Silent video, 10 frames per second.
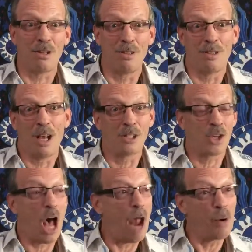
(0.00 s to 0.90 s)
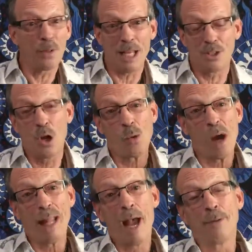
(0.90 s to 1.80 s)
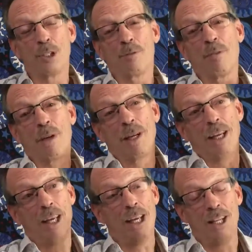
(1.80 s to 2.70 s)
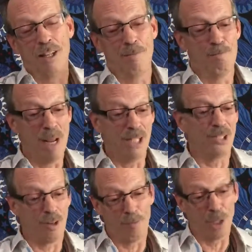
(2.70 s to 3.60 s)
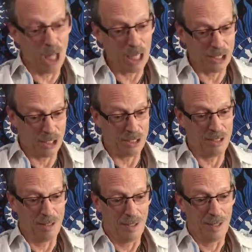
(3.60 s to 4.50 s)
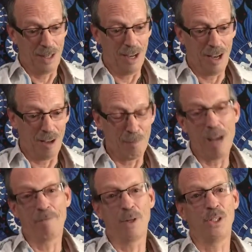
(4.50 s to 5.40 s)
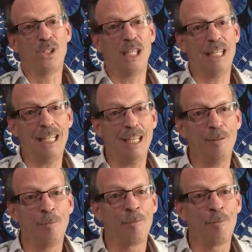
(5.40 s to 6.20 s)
a song, I wrote that song while I was in midst of production of my first CD.